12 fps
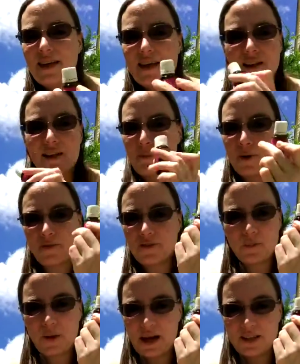like a
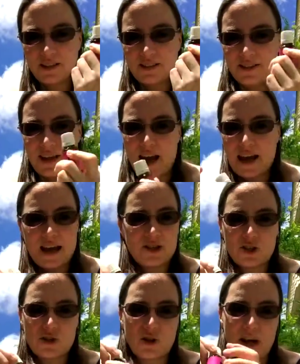perfume bottle. And I
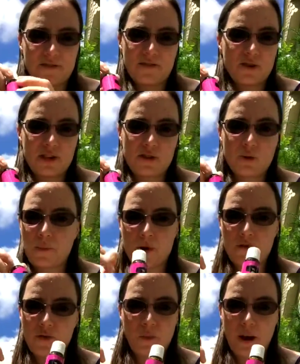just transfer it into a
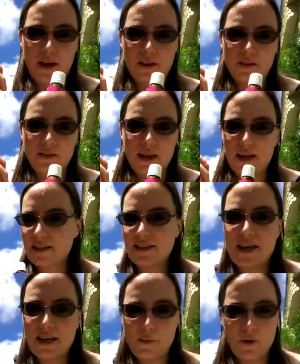perfume bottle and I
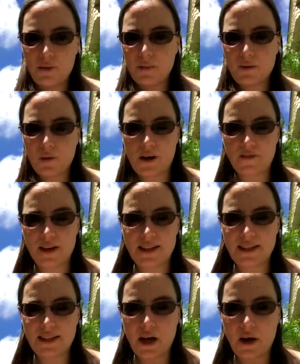take it with me wherever I
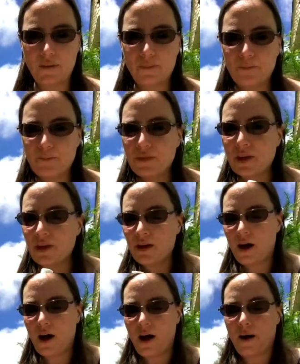need to go.
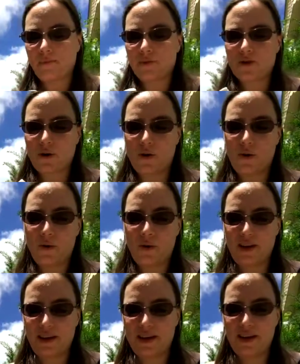So
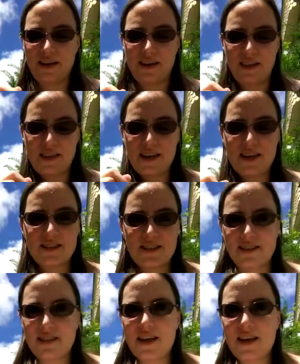
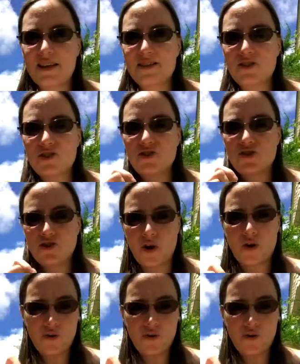this is so